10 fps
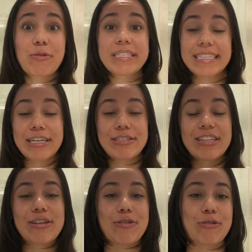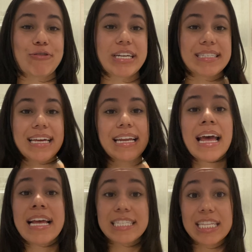once there's a little grease and
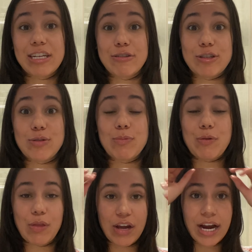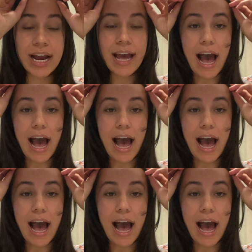it's a little smoother.